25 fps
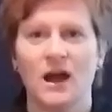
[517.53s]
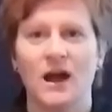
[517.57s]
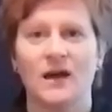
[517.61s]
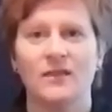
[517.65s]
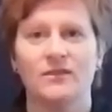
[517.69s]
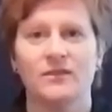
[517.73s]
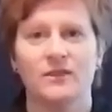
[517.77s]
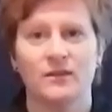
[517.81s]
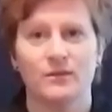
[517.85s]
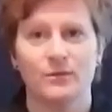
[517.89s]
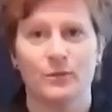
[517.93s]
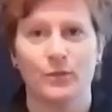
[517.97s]

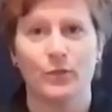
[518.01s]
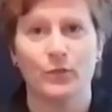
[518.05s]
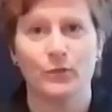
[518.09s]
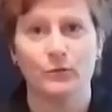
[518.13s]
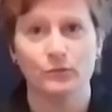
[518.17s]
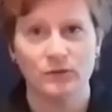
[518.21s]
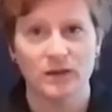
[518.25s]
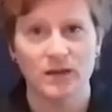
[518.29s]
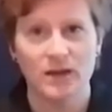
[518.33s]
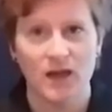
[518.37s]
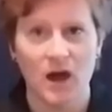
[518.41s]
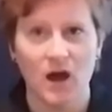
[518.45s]
and then
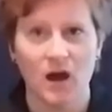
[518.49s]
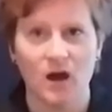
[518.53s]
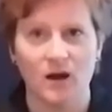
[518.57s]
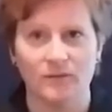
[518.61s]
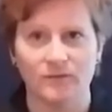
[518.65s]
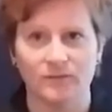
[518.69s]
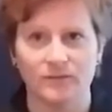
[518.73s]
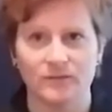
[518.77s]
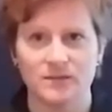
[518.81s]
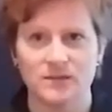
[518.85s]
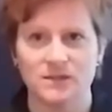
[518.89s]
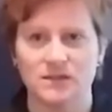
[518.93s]
3
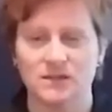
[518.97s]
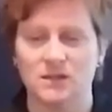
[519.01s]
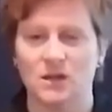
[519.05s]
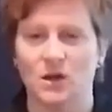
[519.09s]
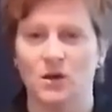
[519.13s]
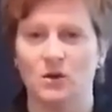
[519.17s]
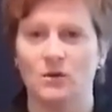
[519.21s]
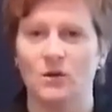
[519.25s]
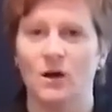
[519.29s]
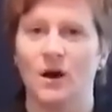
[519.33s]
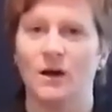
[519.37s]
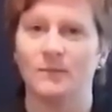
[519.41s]
huffs.
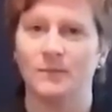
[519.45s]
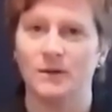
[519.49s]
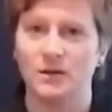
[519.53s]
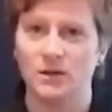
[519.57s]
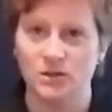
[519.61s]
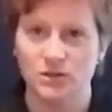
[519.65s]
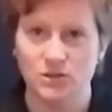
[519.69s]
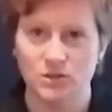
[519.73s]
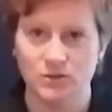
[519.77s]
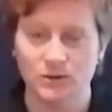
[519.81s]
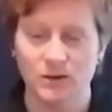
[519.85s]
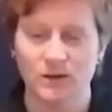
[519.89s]
So I'm going
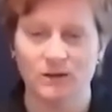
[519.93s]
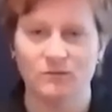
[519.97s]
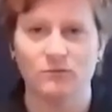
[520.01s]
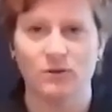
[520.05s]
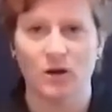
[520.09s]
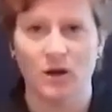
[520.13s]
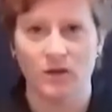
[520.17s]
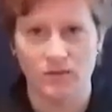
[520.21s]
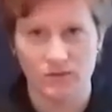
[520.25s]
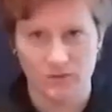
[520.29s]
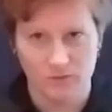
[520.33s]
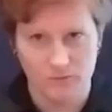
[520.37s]
to do it
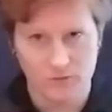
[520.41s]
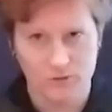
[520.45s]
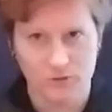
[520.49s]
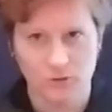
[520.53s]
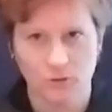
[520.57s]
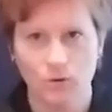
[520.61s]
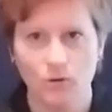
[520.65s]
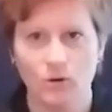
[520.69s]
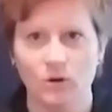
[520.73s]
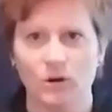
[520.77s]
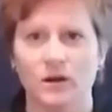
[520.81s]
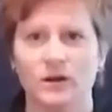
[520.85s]
rather than
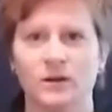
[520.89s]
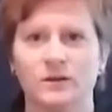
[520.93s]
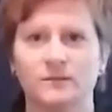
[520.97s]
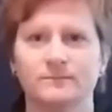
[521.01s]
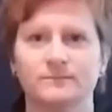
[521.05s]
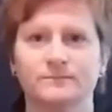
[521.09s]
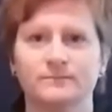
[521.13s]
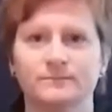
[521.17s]
talk.